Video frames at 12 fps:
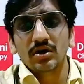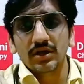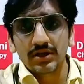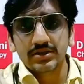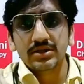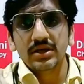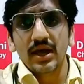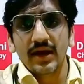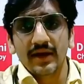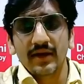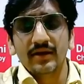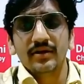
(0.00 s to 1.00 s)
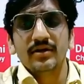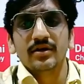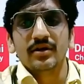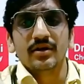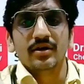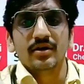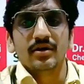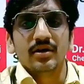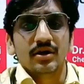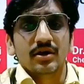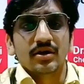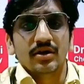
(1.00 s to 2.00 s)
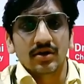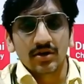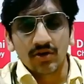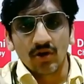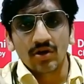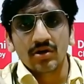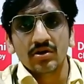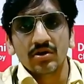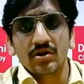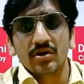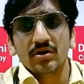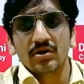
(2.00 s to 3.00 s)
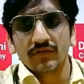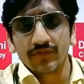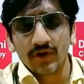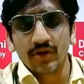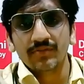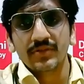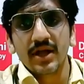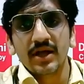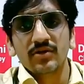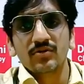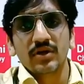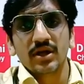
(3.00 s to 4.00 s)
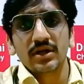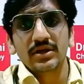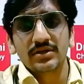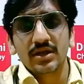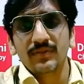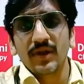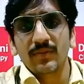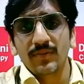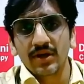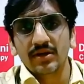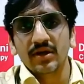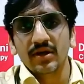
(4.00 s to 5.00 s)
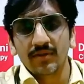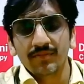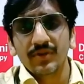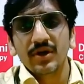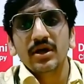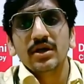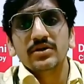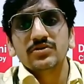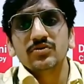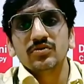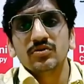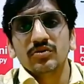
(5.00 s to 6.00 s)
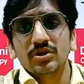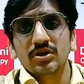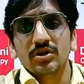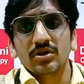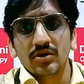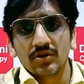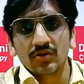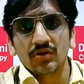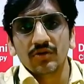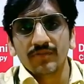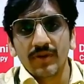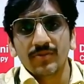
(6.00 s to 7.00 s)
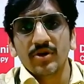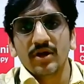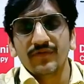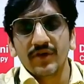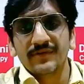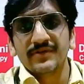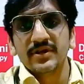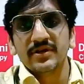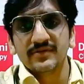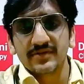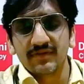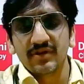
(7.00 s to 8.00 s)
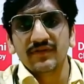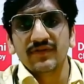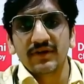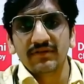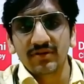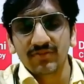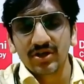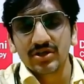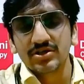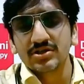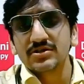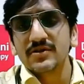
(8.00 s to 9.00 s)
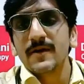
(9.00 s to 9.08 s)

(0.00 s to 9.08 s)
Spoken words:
easy and non-form that you can easily palpate the lump. So the role of mammography after the age of 75 diminishes,